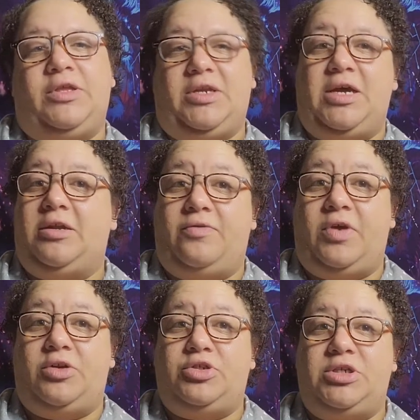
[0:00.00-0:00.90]
negative
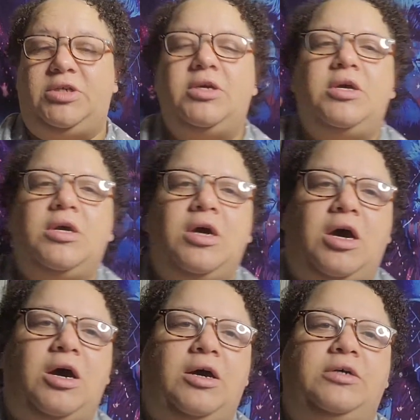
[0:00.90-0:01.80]
energy.
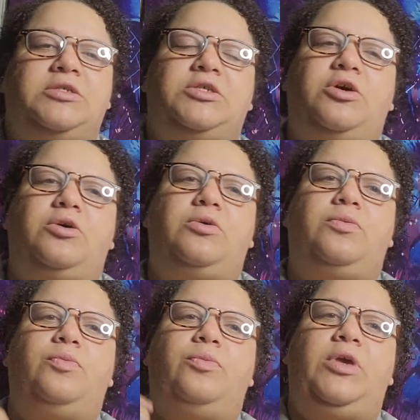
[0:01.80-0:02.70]

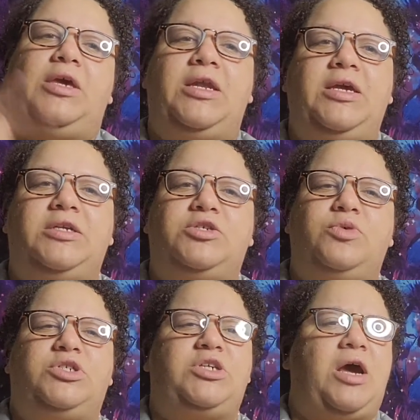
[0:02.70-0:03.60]
So getting into
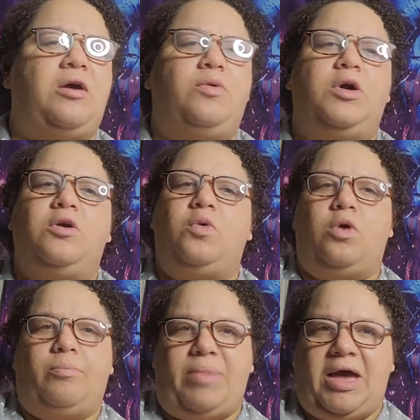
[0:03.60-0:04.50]
a shower
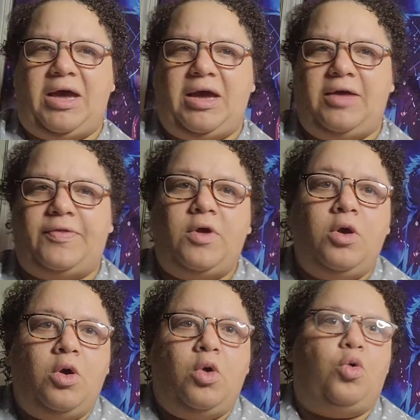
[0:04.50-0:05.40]
or a bath
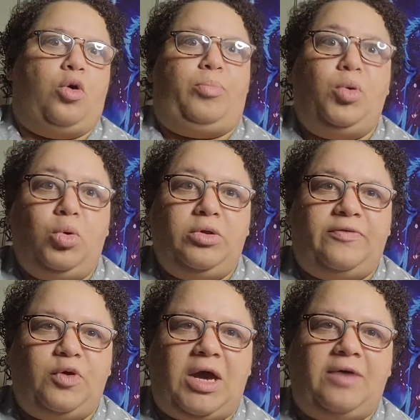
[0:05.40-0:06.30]
or a pool if
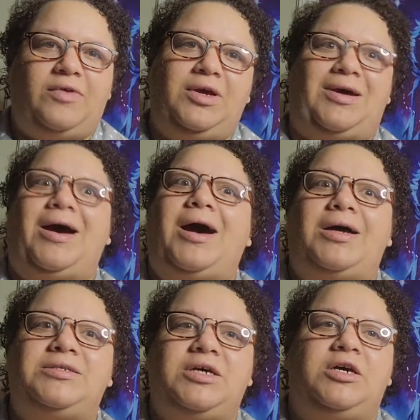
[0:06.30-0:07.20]
you have it, a
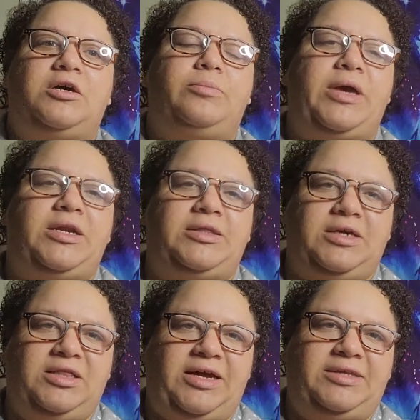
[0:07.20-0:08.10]
hot tub,
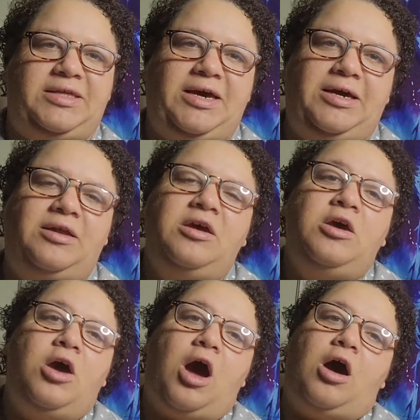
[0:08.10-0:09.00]
anything like that,
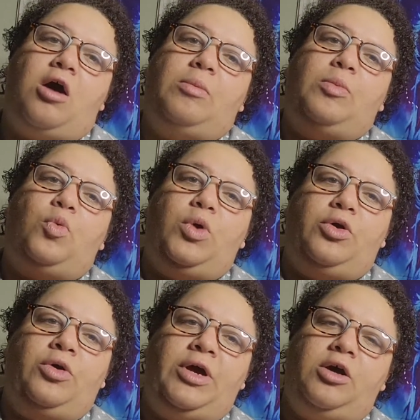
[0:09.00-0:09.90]

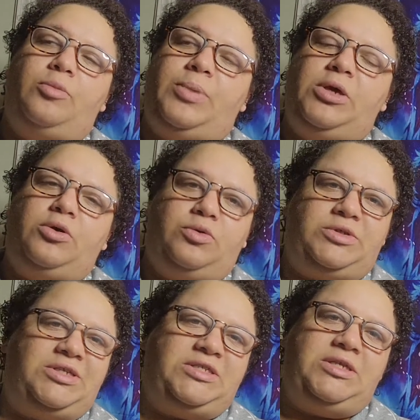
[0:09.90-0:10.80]
will help you
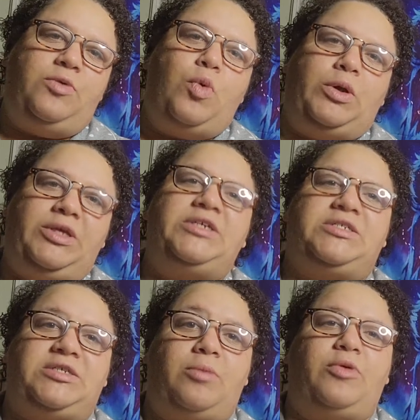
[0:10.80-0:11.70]
to release
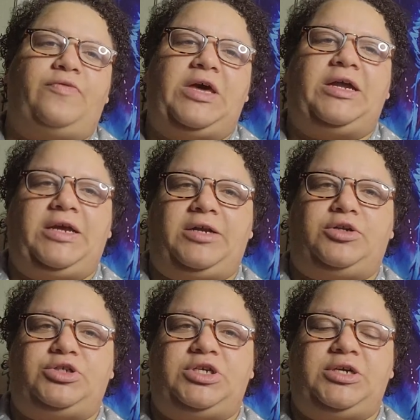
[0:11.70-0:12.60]
some of that
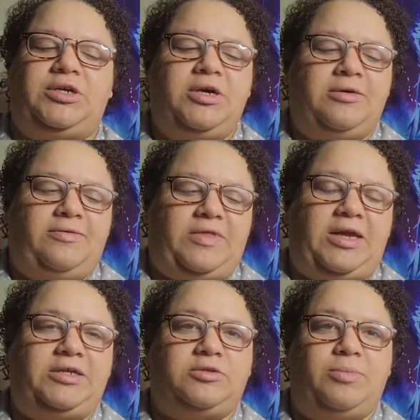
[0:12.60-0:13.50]
energy that
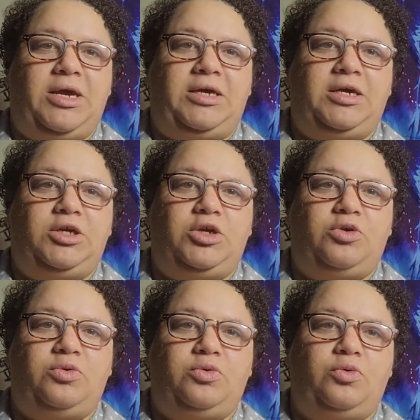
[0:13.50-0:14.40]
is making
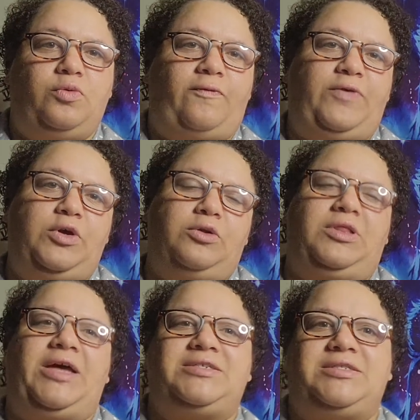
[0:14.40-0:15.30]
you feel
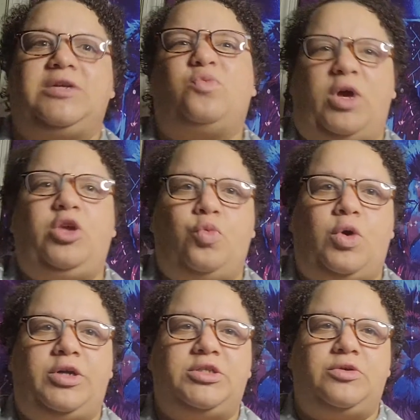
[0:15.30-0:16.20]
less than what you
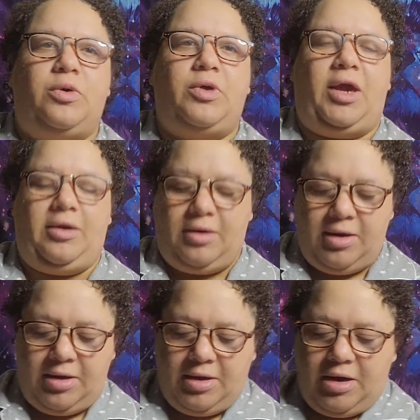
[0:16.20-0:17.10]
want to, okay?
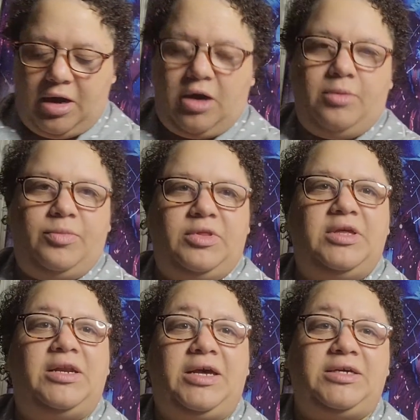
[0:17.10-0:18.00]

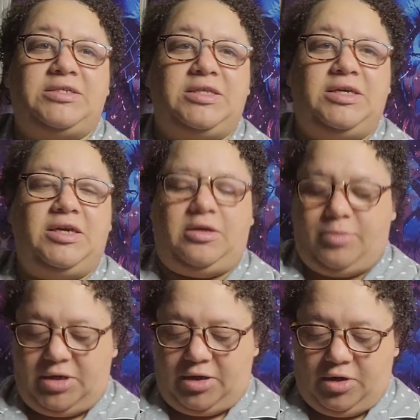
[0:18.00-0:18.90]
The next thing, and I'm
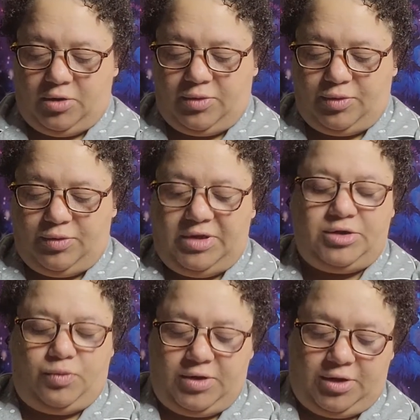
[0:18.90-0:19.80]
going to go through
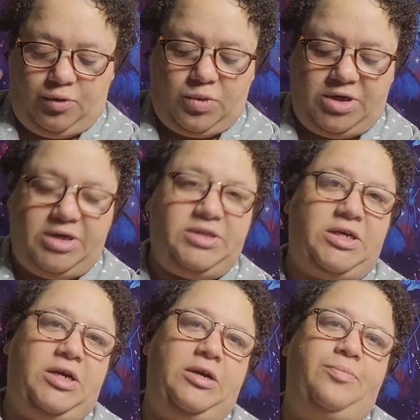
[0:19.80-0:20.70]
these with you one at a
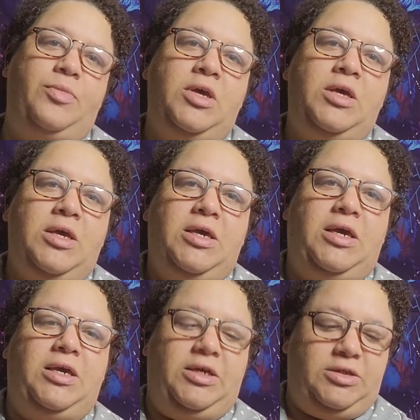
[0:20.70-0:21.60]
time,
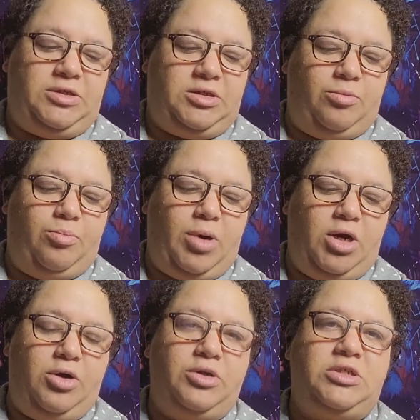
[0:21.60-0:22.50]
is to
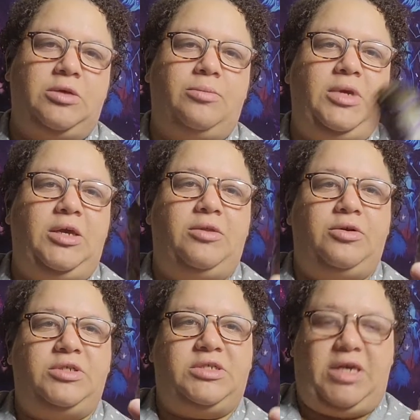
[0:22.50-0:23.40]
burn some
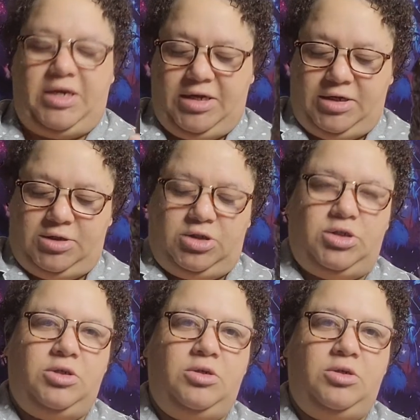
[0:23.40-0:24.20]
either sage